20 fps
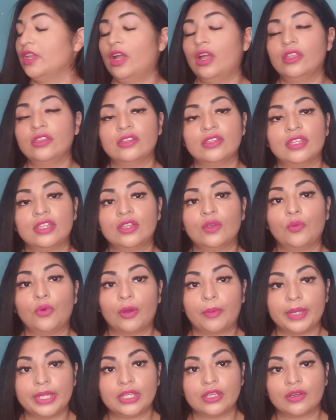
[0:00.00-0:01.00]
Other than the
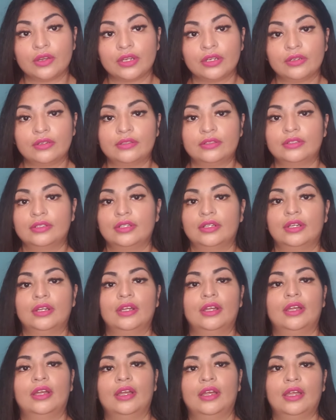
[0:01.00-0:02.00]
woman urinal,
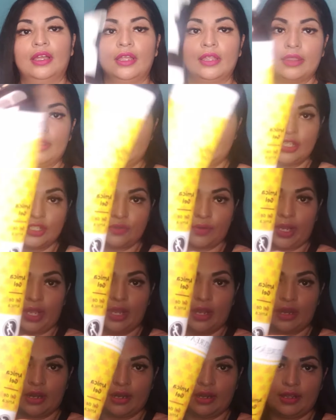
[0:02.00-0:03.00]
this right
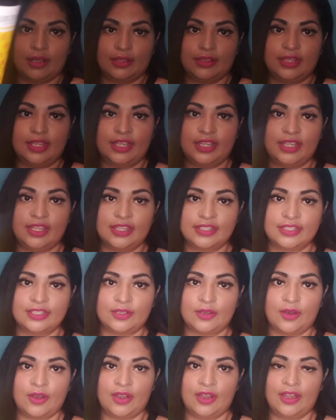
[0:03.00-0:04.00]
here.
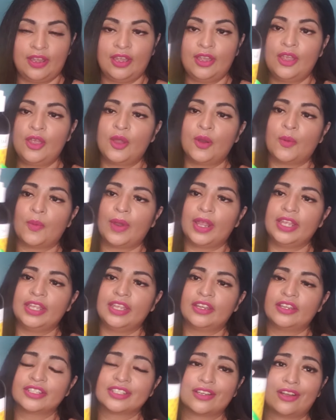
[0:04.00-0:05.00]
This right
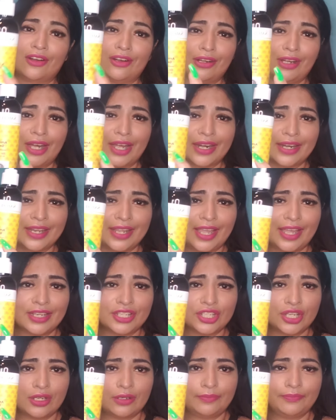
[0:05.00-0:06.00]
here is called Arnica
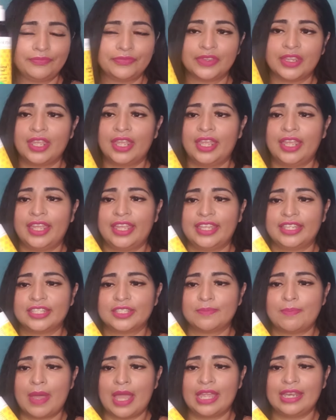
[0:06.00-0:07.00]
Gel.
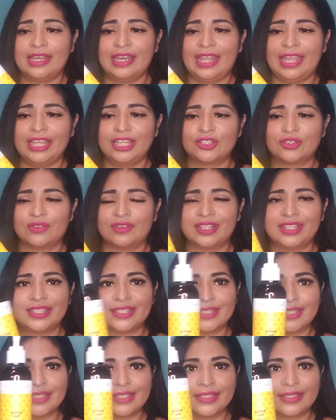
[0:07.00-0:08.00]
It's by
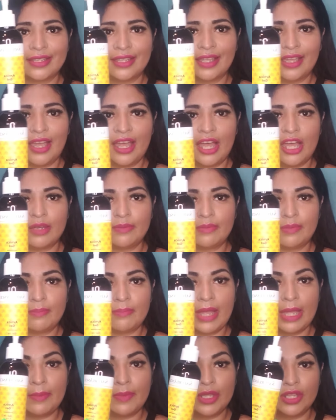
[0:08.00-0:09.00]
Naturance.
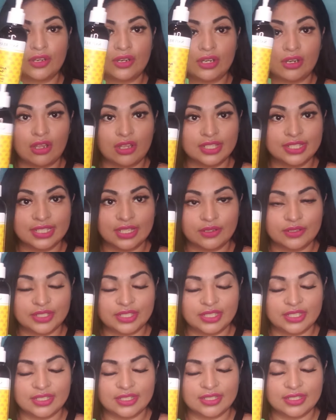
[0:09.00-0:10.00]
My mother-in-law
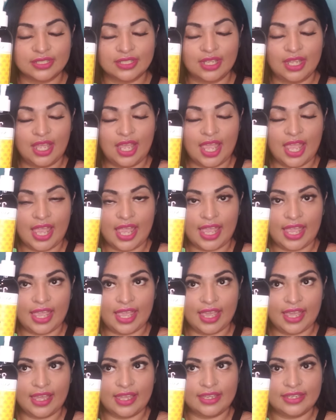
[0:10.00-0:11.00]
sells this,
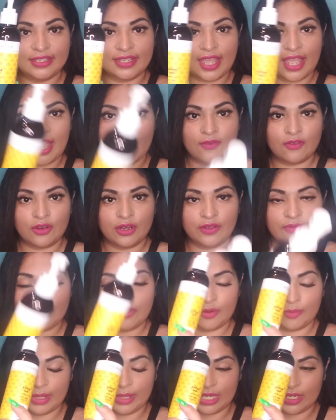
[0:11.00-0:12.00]
and I have her
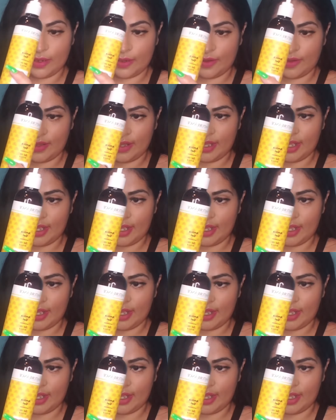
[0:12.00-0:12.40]
info below.